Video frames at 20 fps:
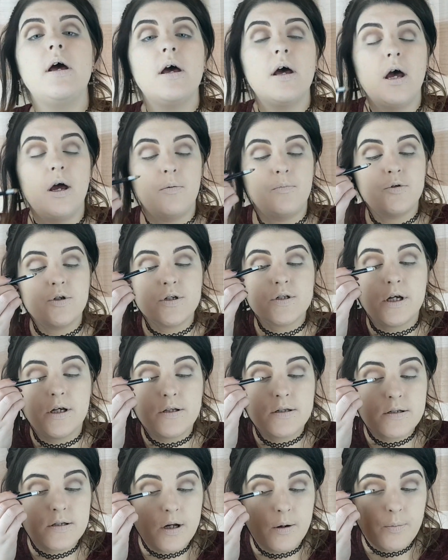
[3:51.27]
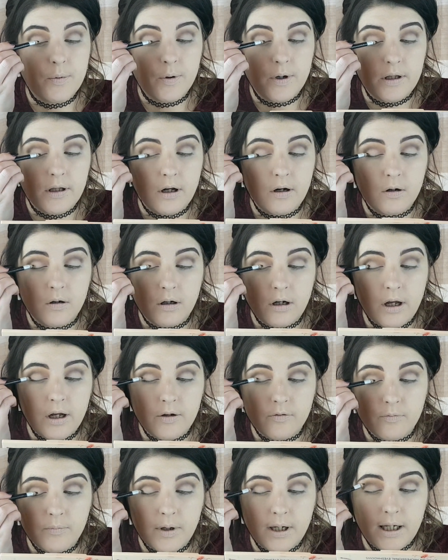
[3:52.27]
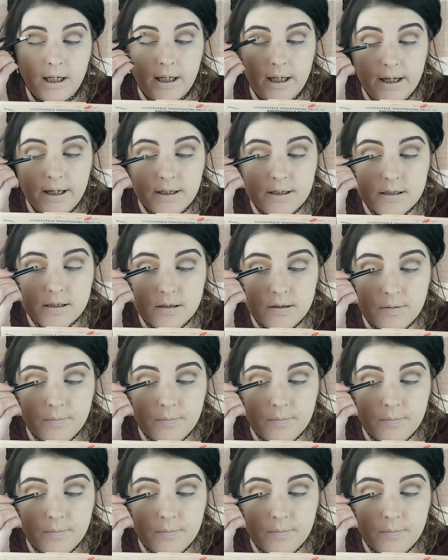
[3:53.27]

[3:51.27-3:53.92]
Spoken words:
I'm just going to start putting that all over my lid.